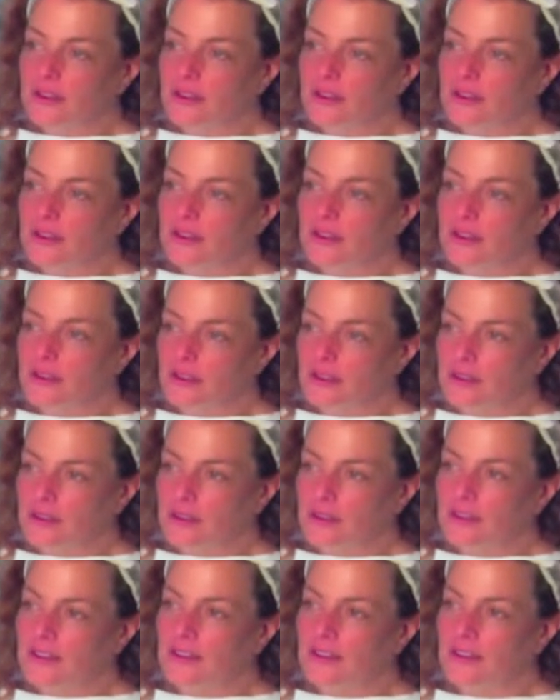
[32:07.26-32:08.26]
you get into
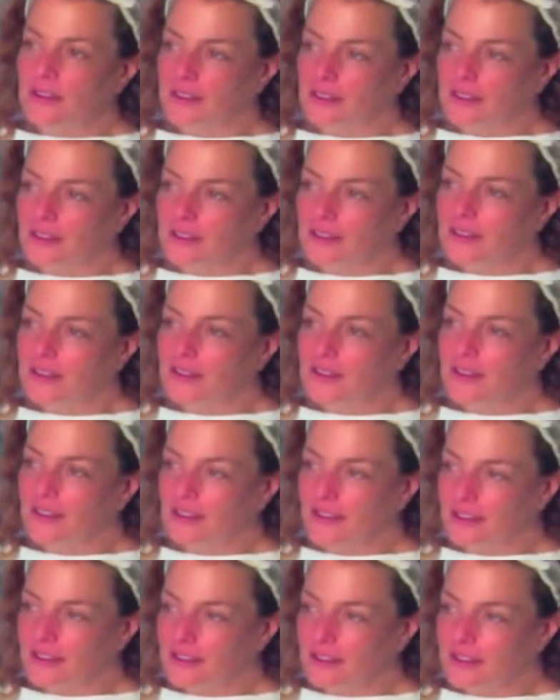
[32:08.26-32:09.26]
this world?
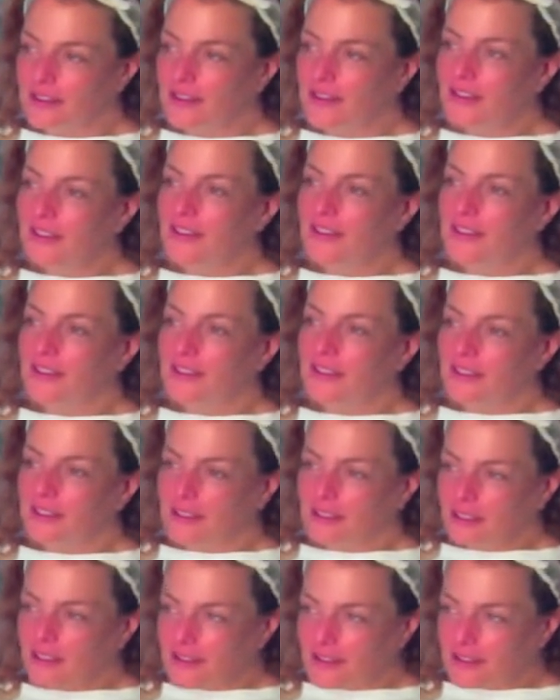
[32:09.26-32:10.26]
You
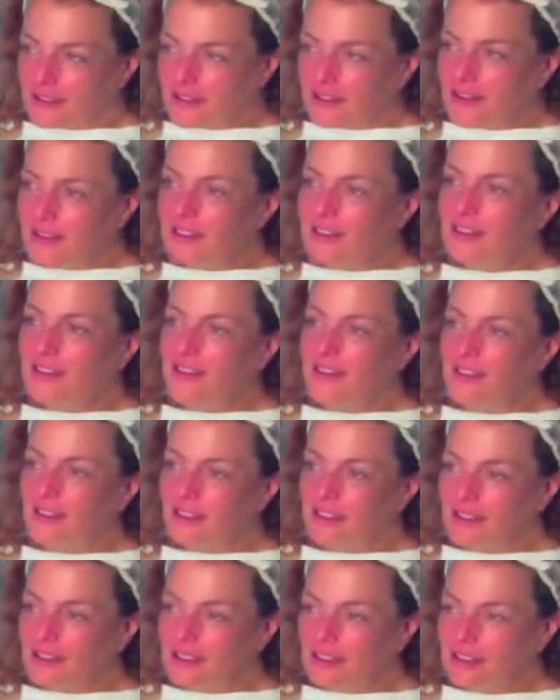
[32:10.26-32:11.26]
know, as far as
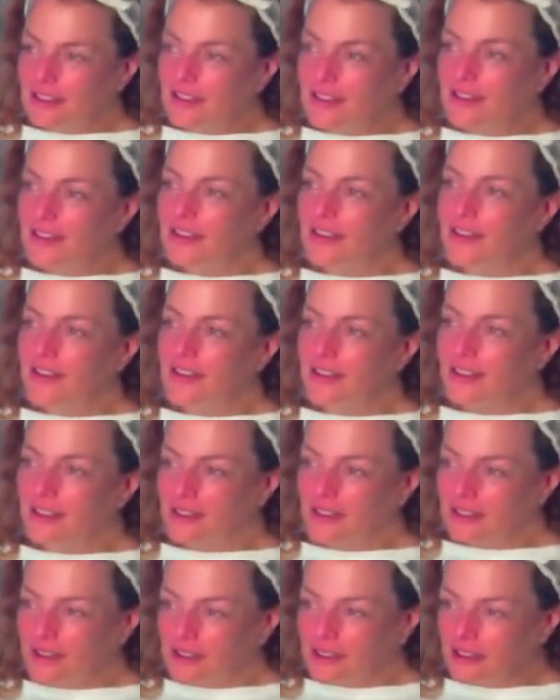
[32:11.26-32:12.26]
me personally,
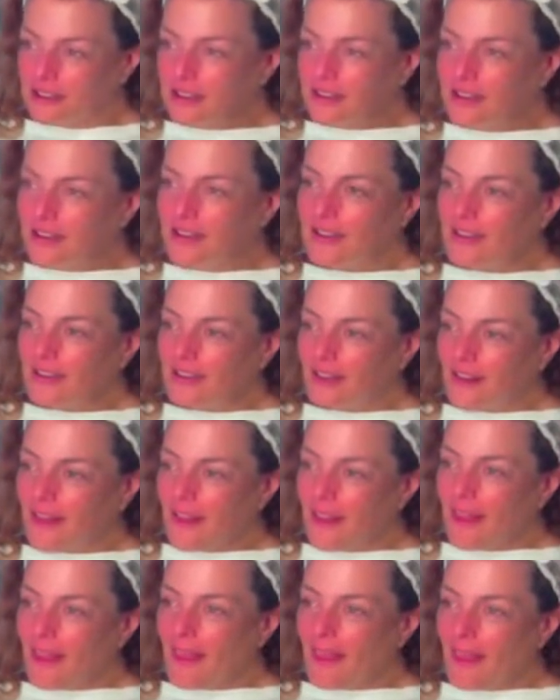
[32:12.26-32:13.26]
how did
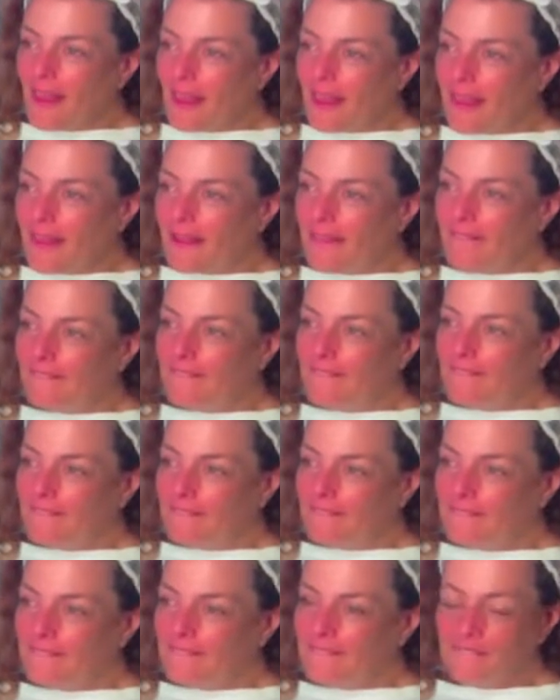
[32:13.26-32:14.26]
I get into this
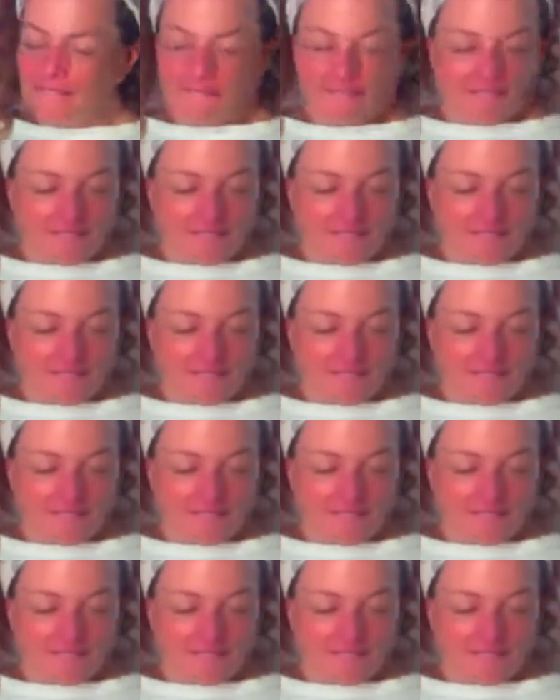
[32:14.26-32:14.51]
world?